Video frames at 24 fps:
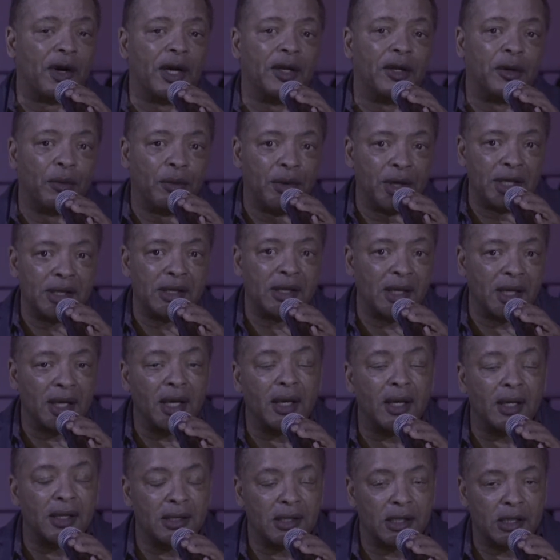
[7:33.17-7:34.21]
And the reason
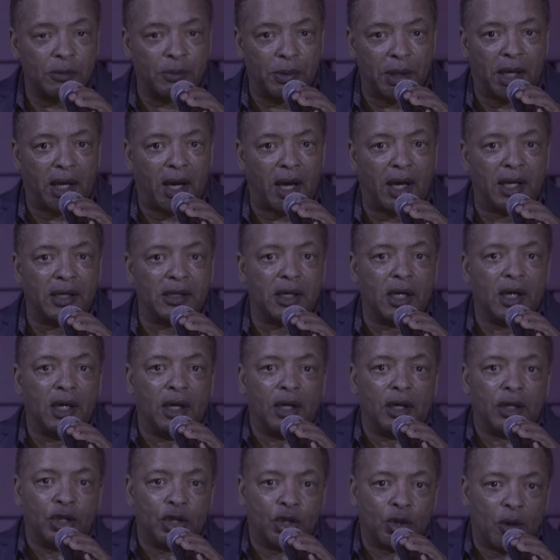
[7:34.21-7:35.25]
is because
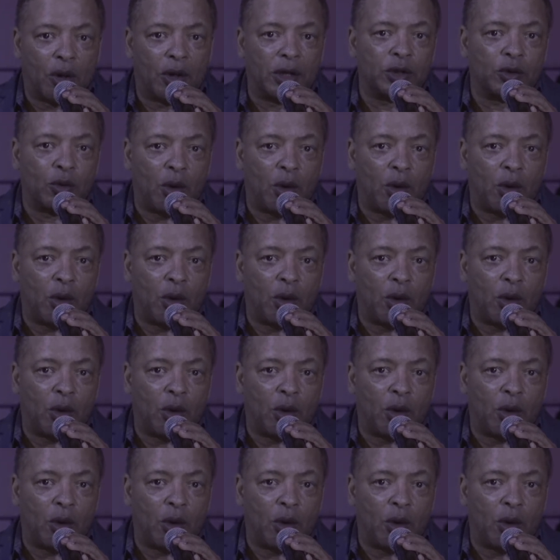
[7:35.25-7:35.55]
George